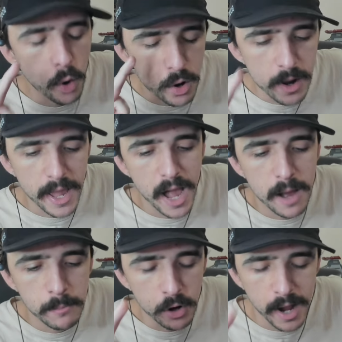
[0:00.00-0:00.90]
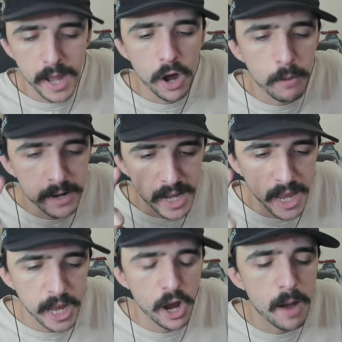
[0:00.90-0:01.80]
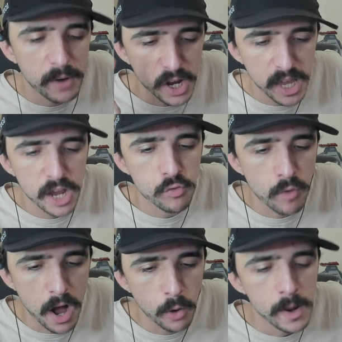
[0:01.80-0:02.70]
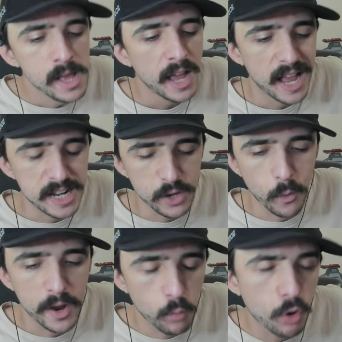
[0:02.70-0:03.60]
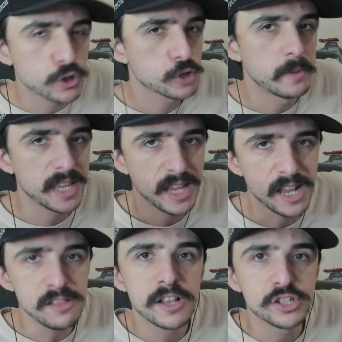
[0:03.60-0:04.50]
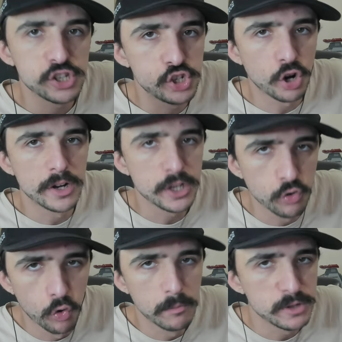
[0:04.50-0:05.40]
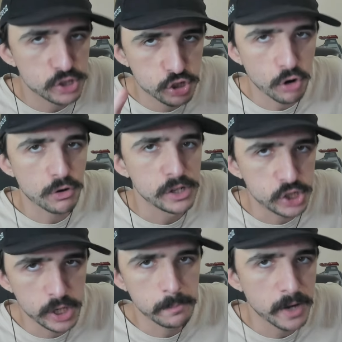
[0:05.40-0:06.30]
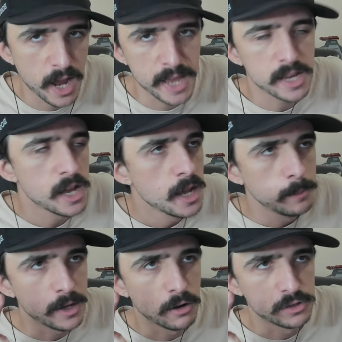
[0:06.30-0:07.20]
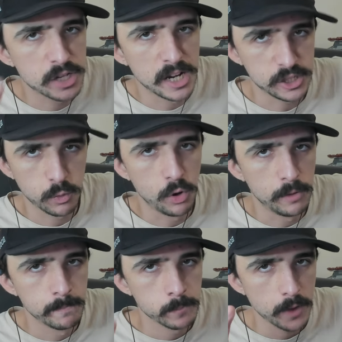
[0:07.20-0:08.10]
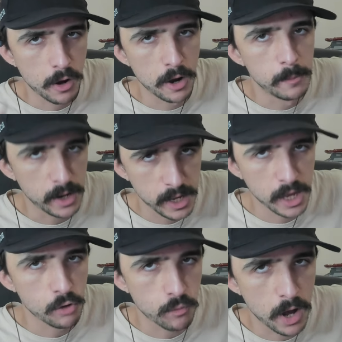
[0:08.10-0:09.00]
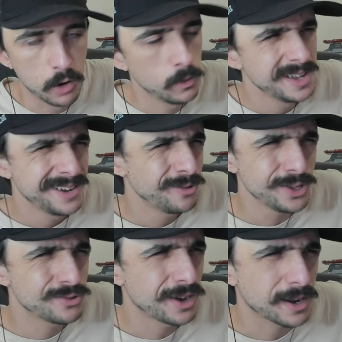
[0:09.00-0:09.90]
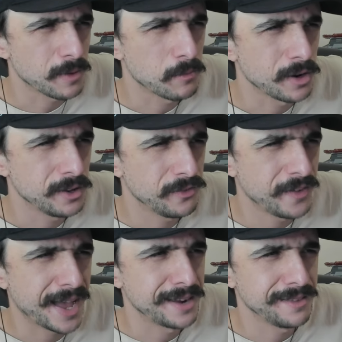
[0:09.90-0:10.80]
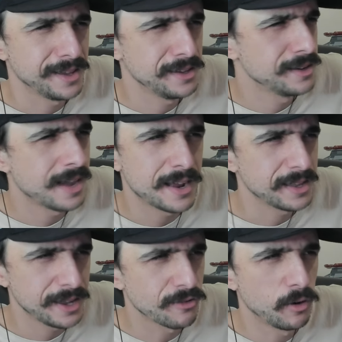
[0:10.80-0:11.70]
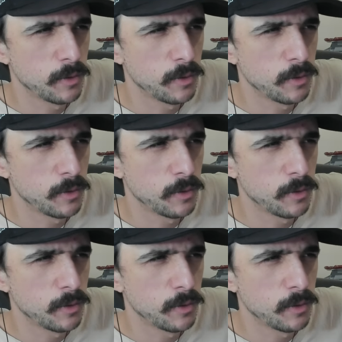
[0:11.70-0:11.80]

I am, okay? I'm, an he I'm a hero. Anyway, watch me eat this ginormous chocolate chip cake. Because guess what? I'm a hero. What are you talking about, bro? You're fat. Like, you're not a hero, bro.